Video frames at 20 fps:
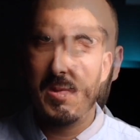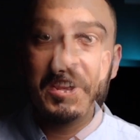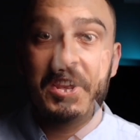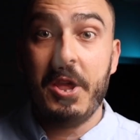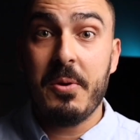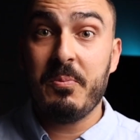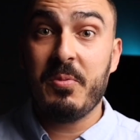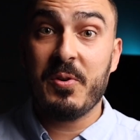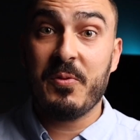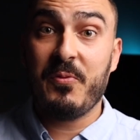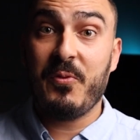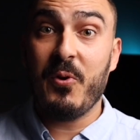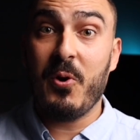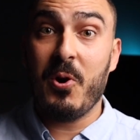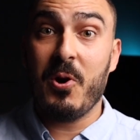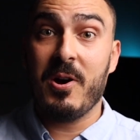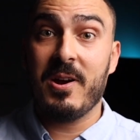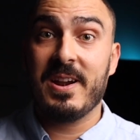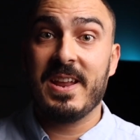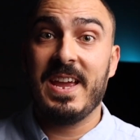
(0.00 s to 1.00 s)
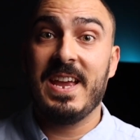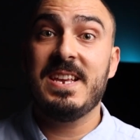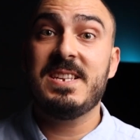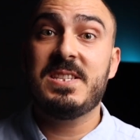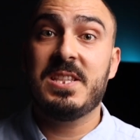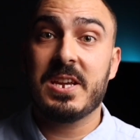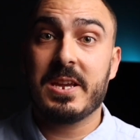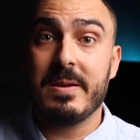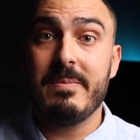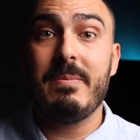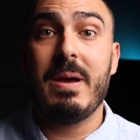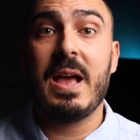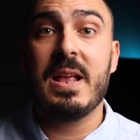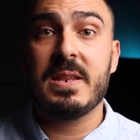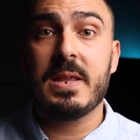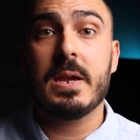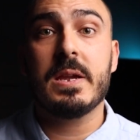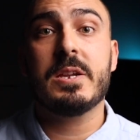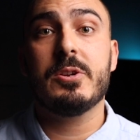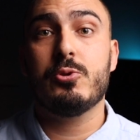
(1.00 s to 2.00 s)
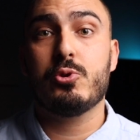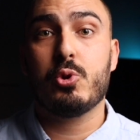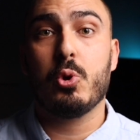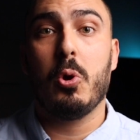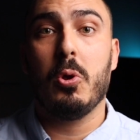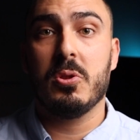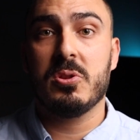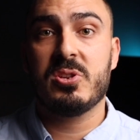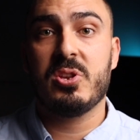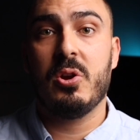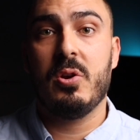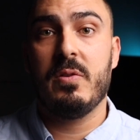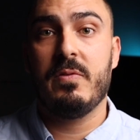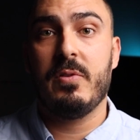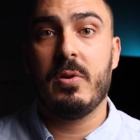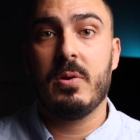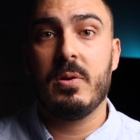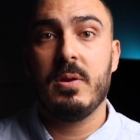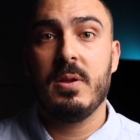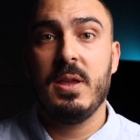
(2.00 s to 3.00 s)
Number 4 is the command and control server.